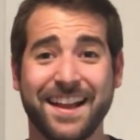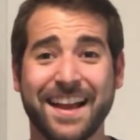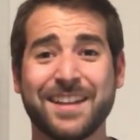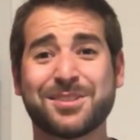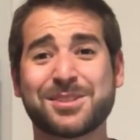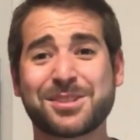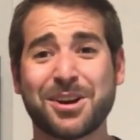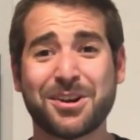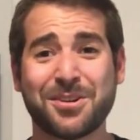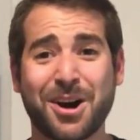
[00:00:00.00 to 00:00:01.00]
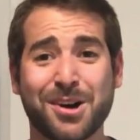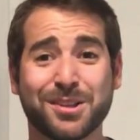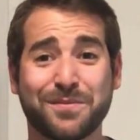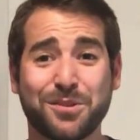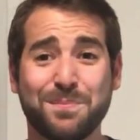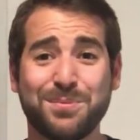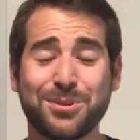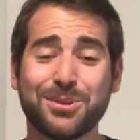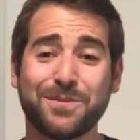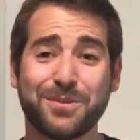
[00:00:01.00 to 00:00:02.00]
And so, all of you
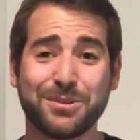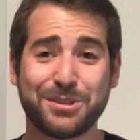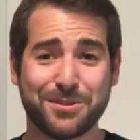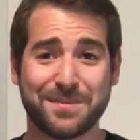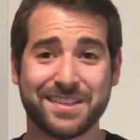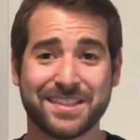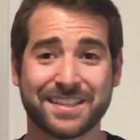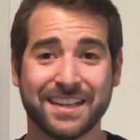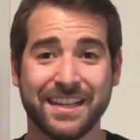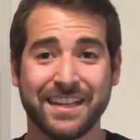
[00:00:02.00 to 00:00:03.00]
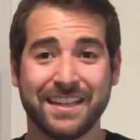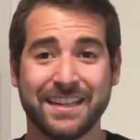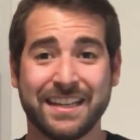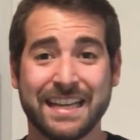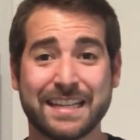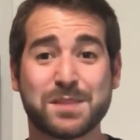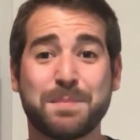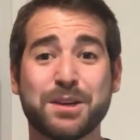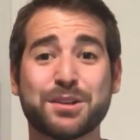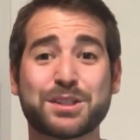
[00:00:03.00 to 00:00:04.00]
beautiful humans, it is
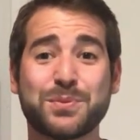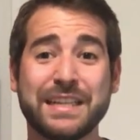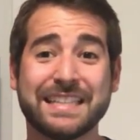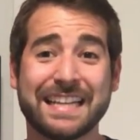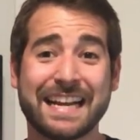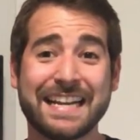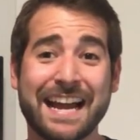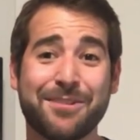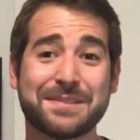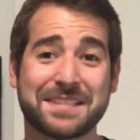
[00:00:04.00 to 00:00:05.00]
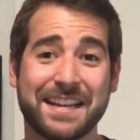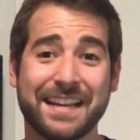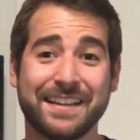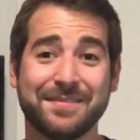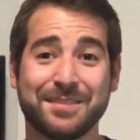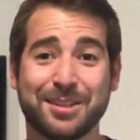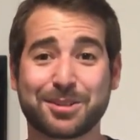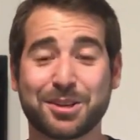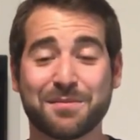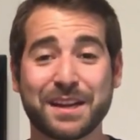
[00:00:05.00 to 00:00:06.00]
bittersweet that I now say
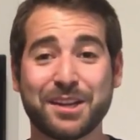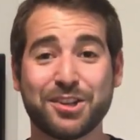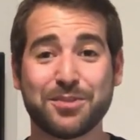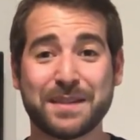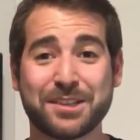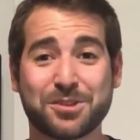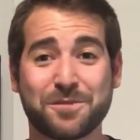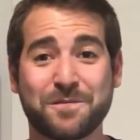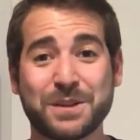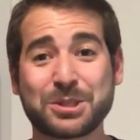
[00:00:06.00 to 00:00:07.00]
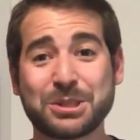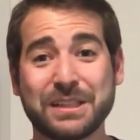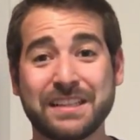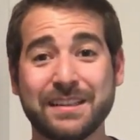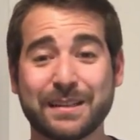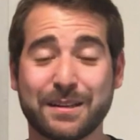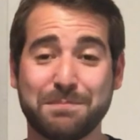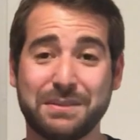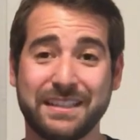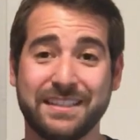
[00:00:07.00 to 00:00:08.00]
this curriculum is officially
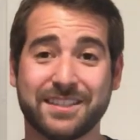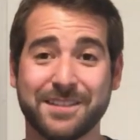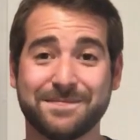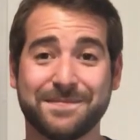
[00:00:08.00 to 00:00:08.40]
complete.